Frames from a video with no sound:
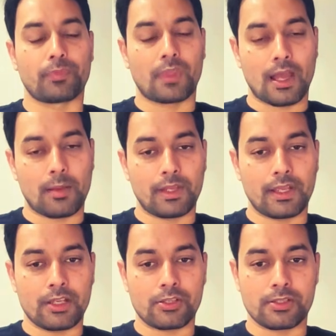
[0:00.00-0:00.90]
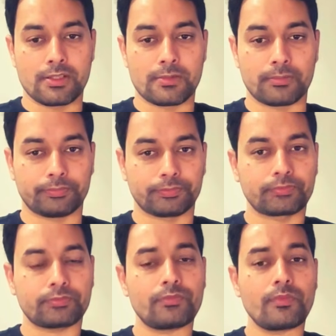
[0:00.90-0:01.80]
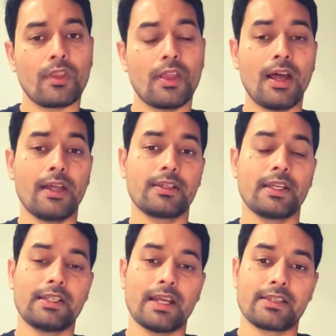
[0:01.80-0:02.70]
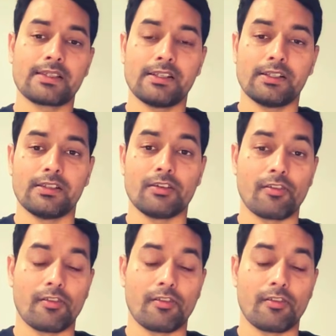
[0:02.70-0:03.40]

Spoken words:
applications. And it has a